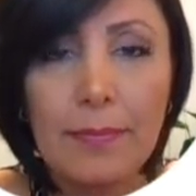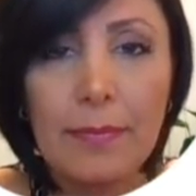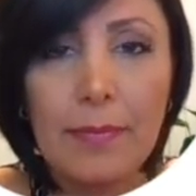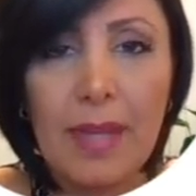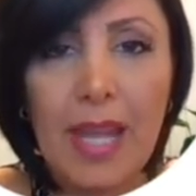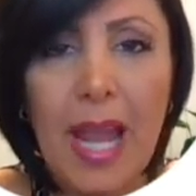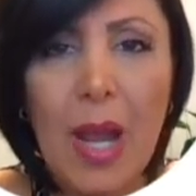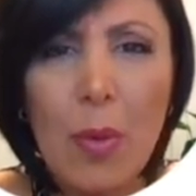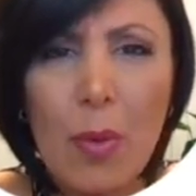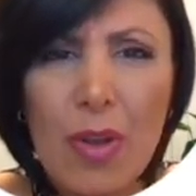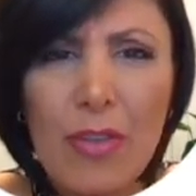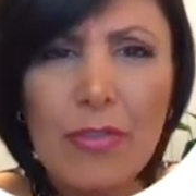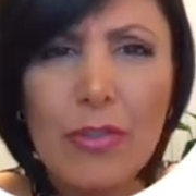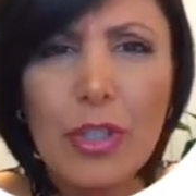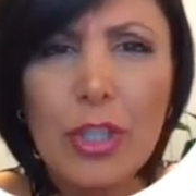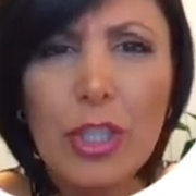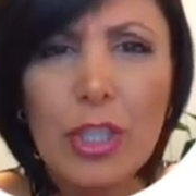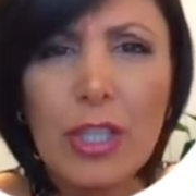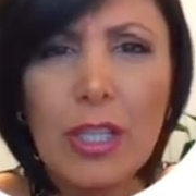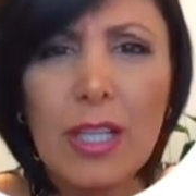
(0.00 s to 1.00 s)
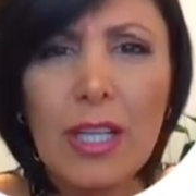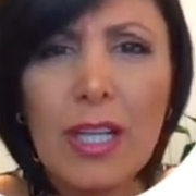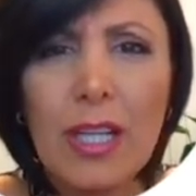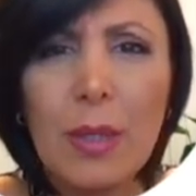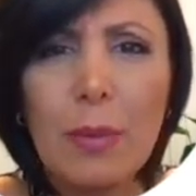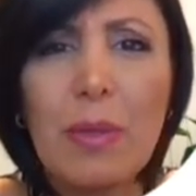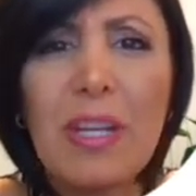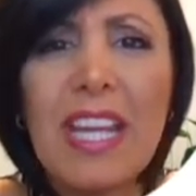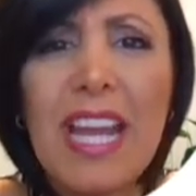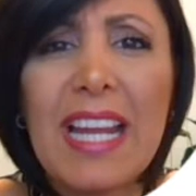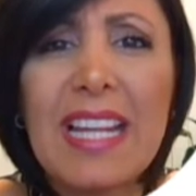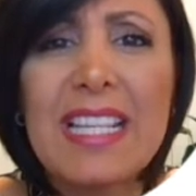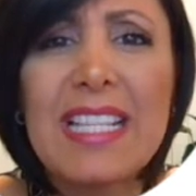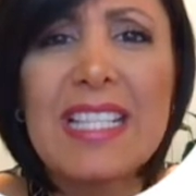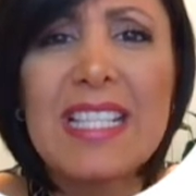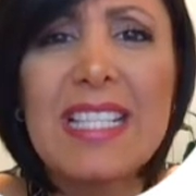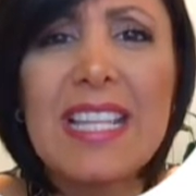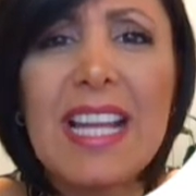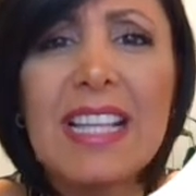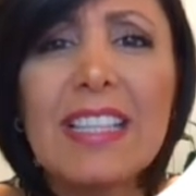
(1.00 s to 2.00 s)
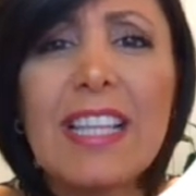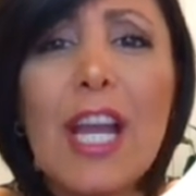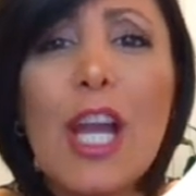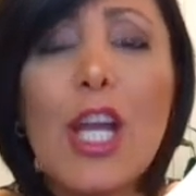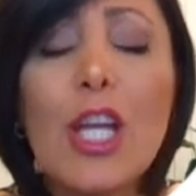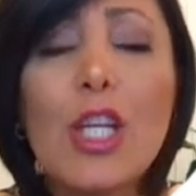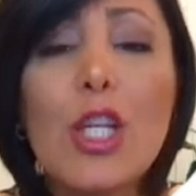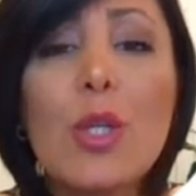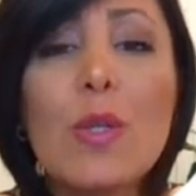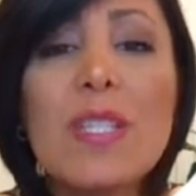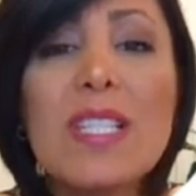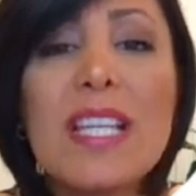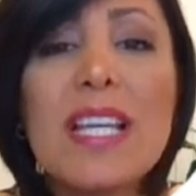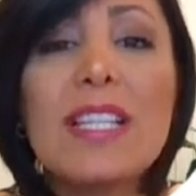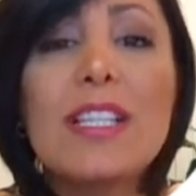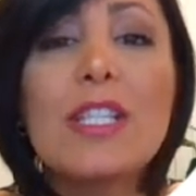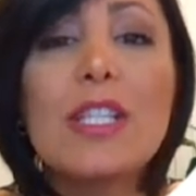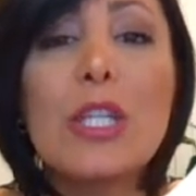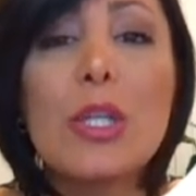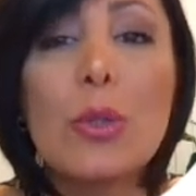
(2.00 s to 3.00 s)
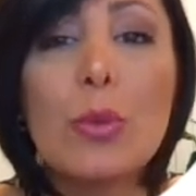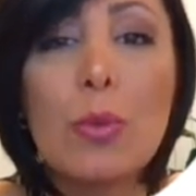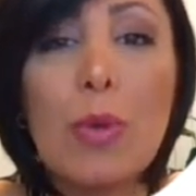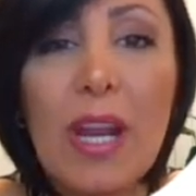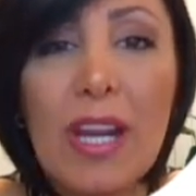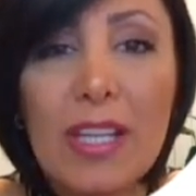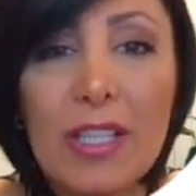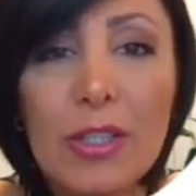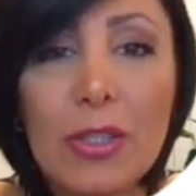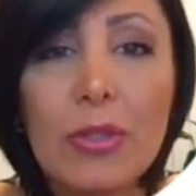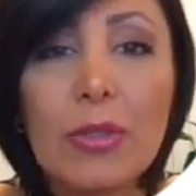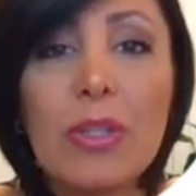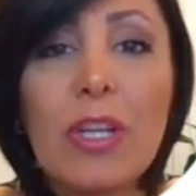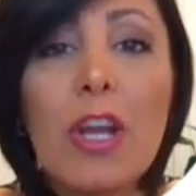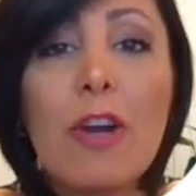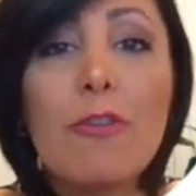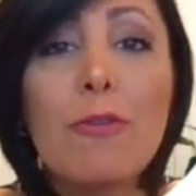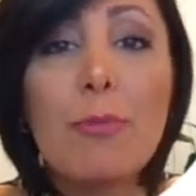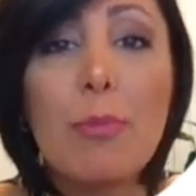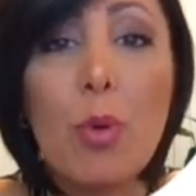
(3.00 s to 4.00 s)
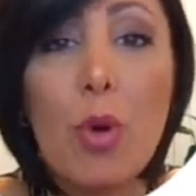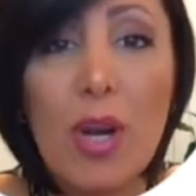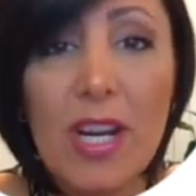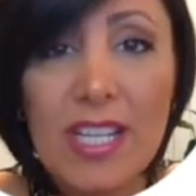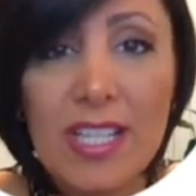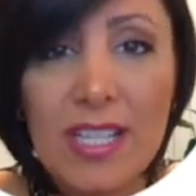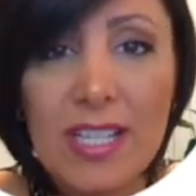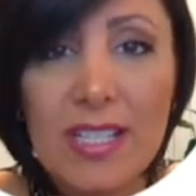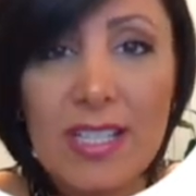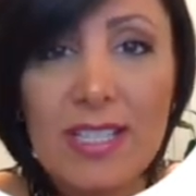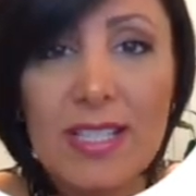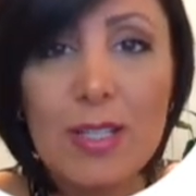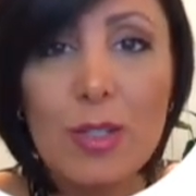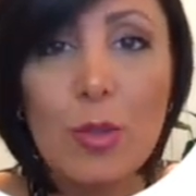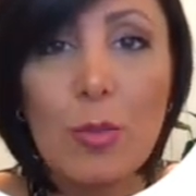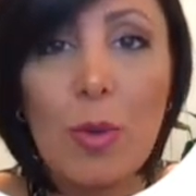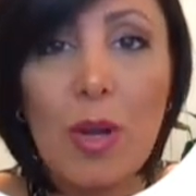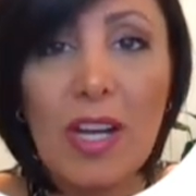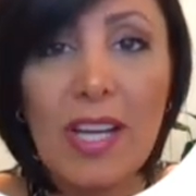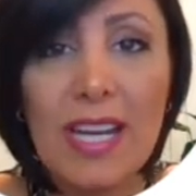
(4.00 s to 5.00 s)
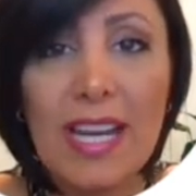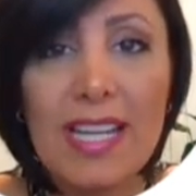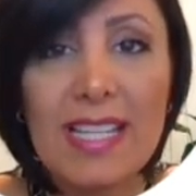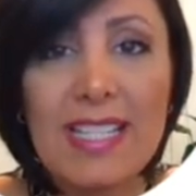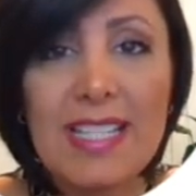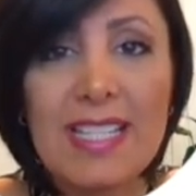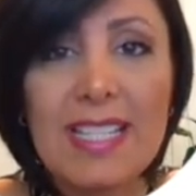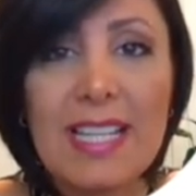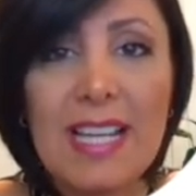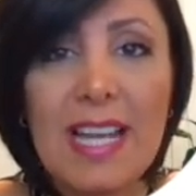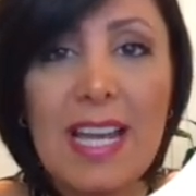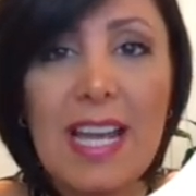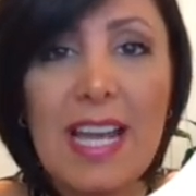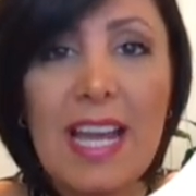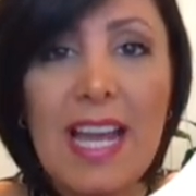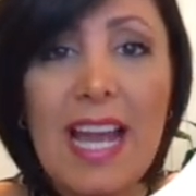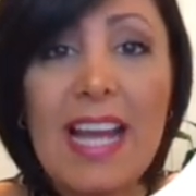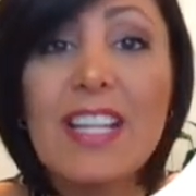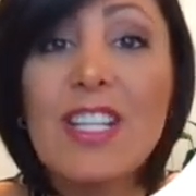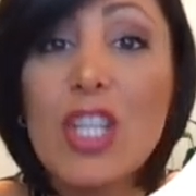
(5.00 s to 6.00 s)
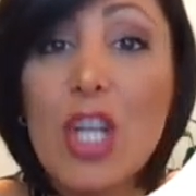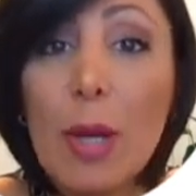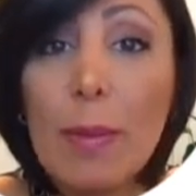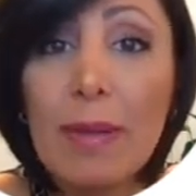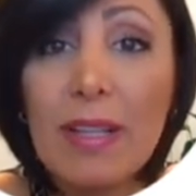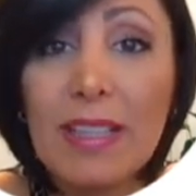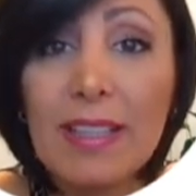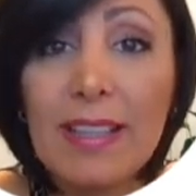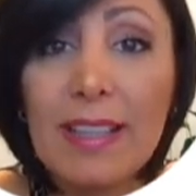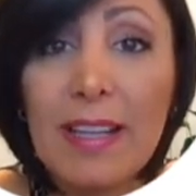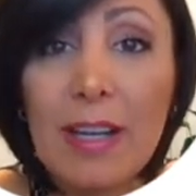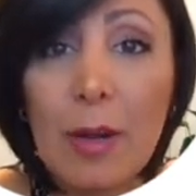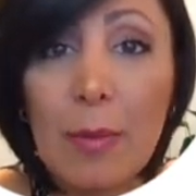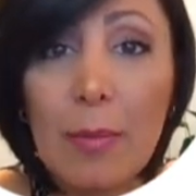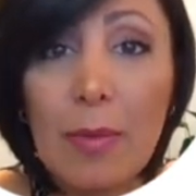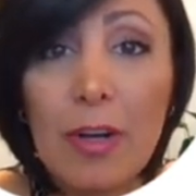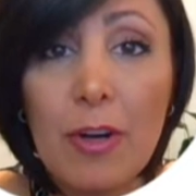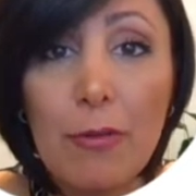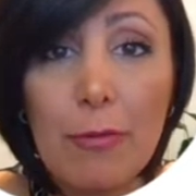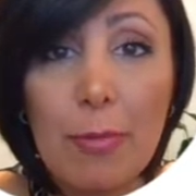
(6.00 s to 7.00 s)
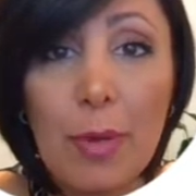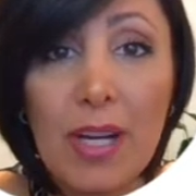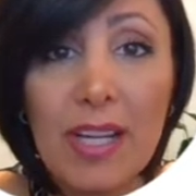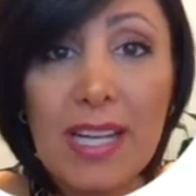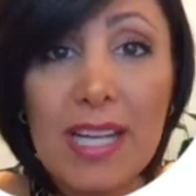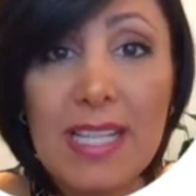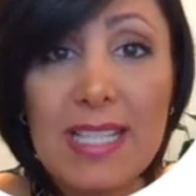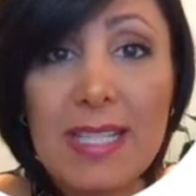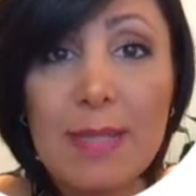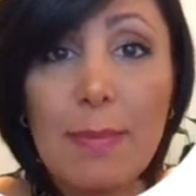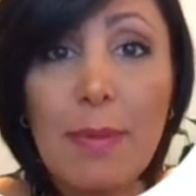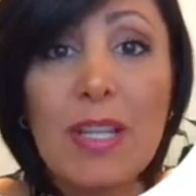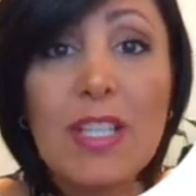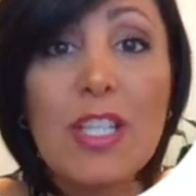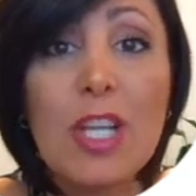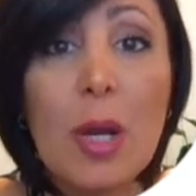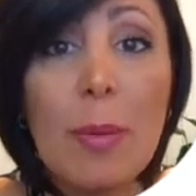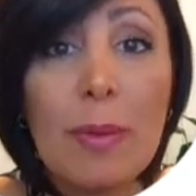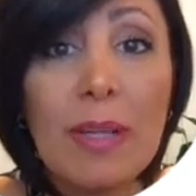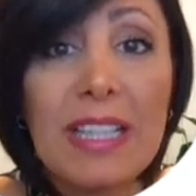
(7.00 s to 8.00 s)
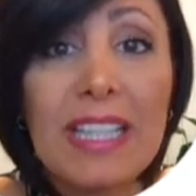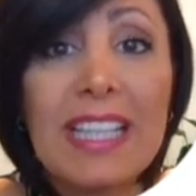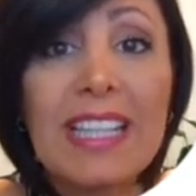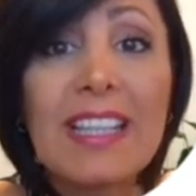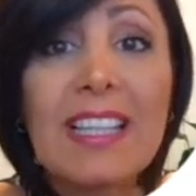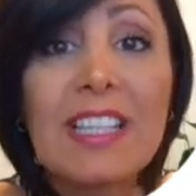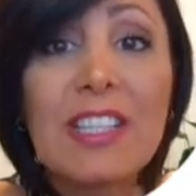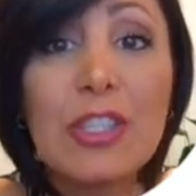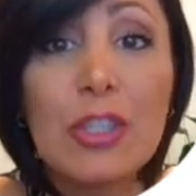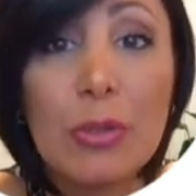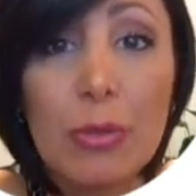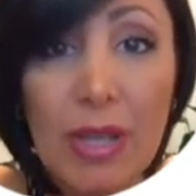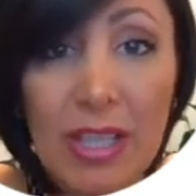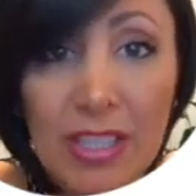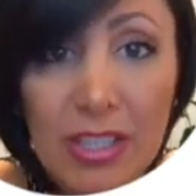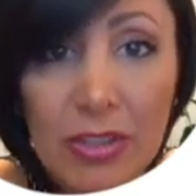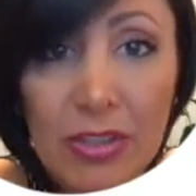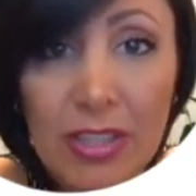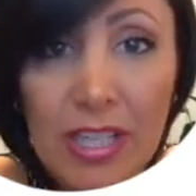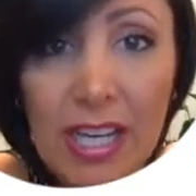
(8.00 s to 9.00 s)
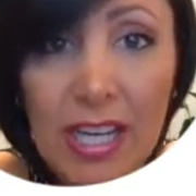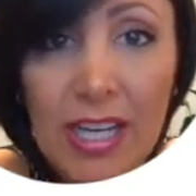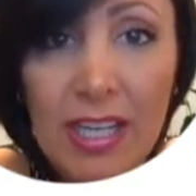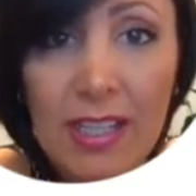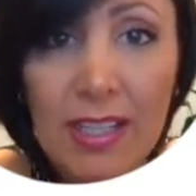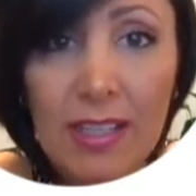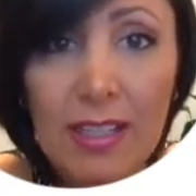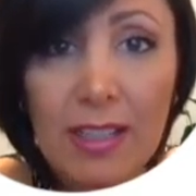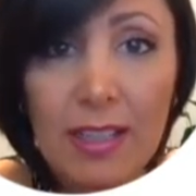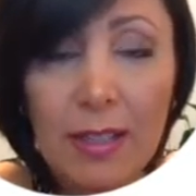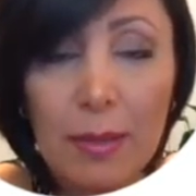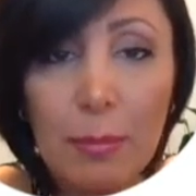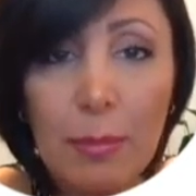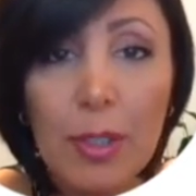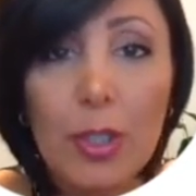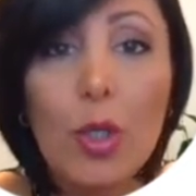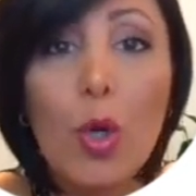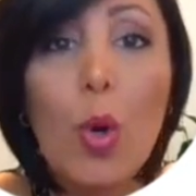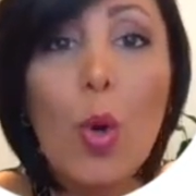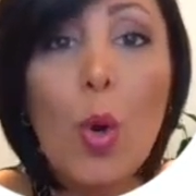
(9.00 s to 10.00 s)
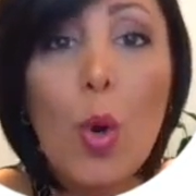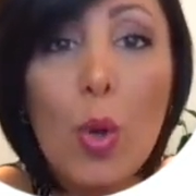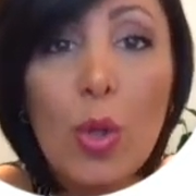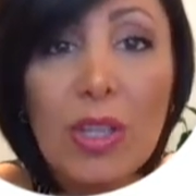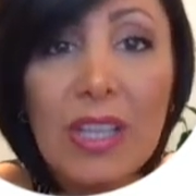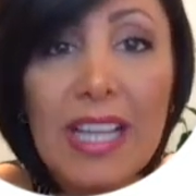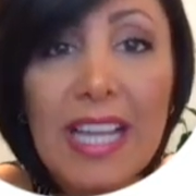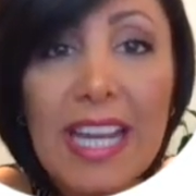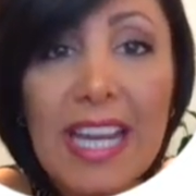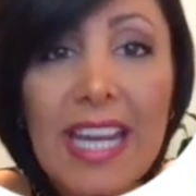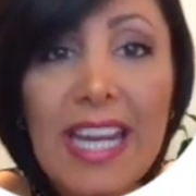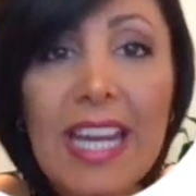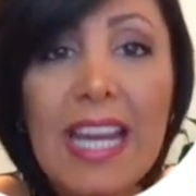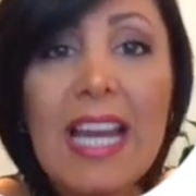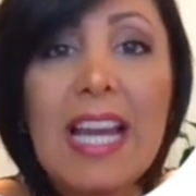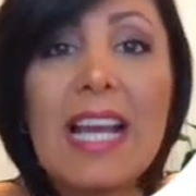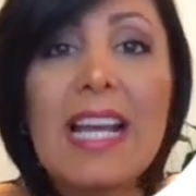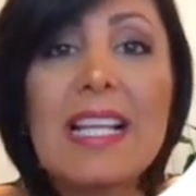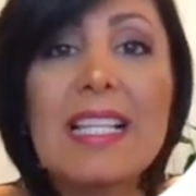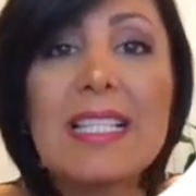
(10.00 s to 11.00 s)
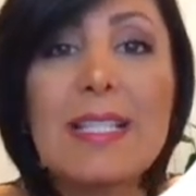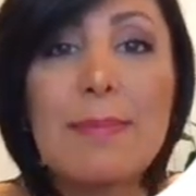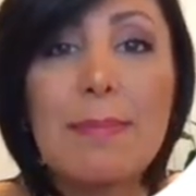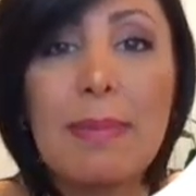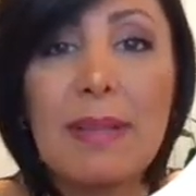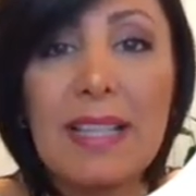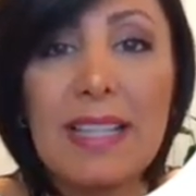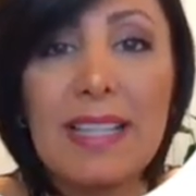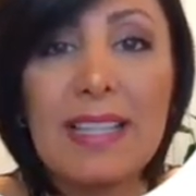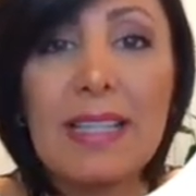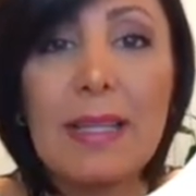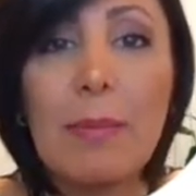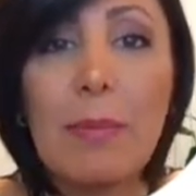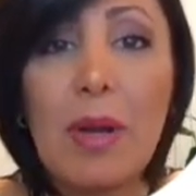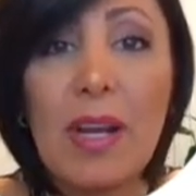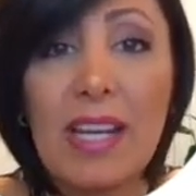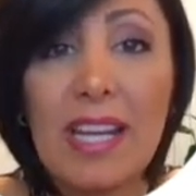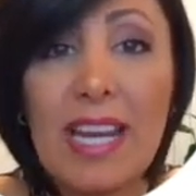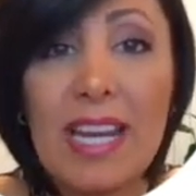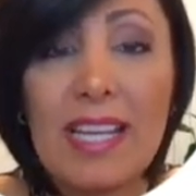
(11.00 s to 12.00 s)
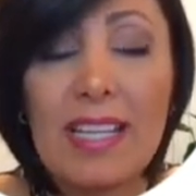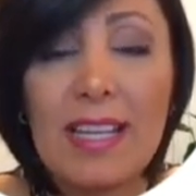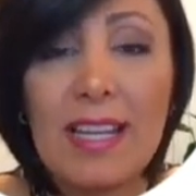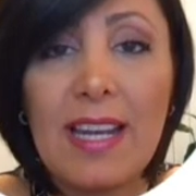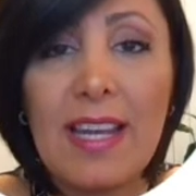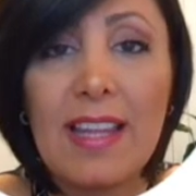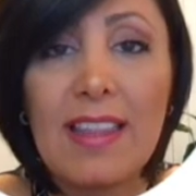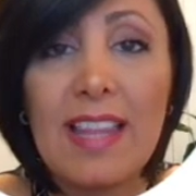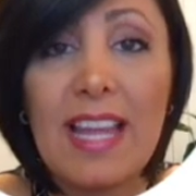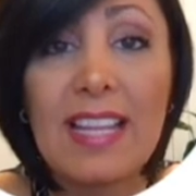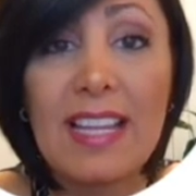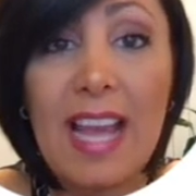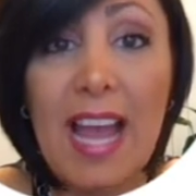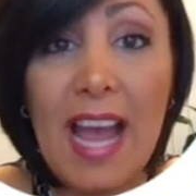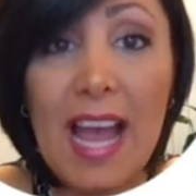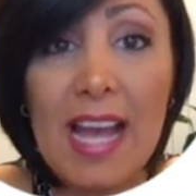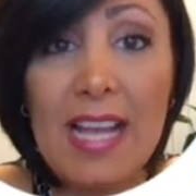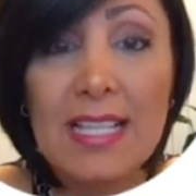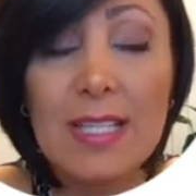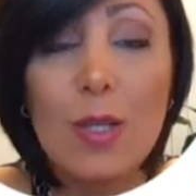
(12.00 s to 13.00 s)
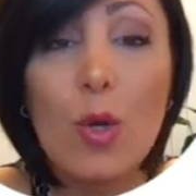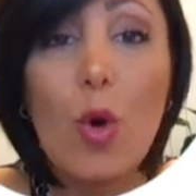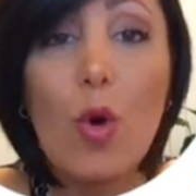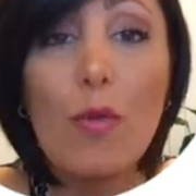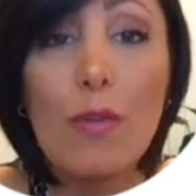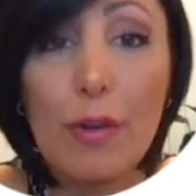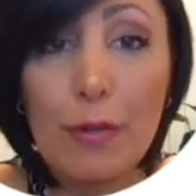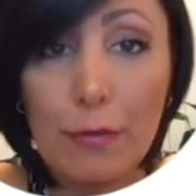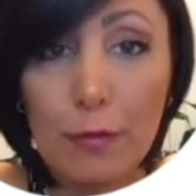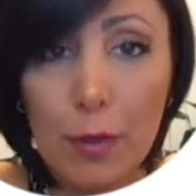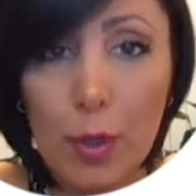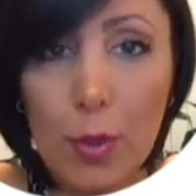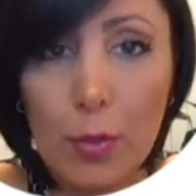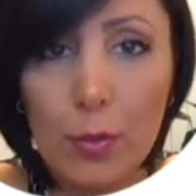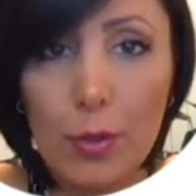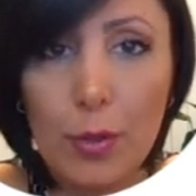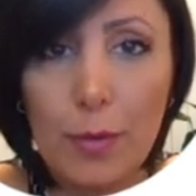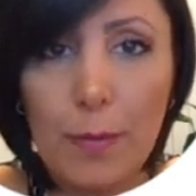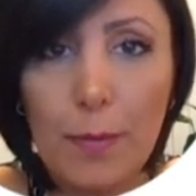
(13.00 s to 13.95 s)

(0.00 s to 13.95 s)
However, we can instead use a directory of pointers to buckets and double the number of buckets by doubling the directory, but only split the bucket that has overflowed.